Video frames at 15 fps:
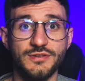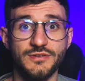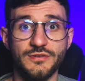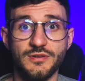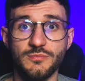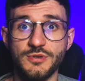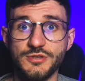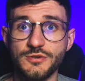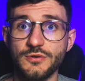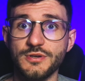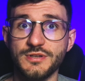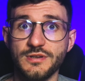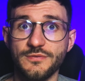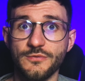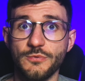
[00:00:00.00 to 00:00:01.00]
answer the
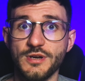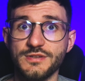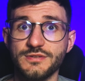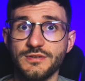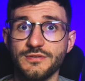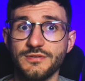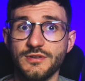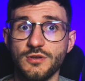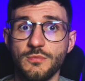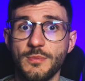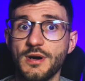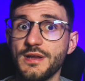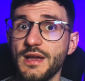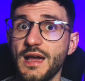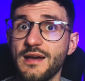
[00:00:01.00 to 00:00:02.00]
majority of questions that you
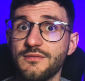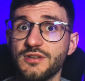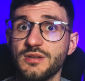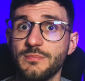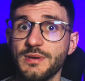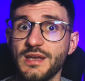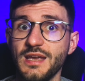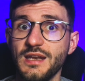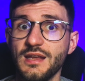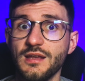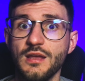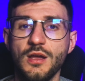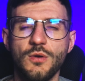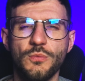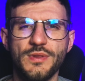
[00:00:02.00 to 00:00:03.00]
might have in the beginning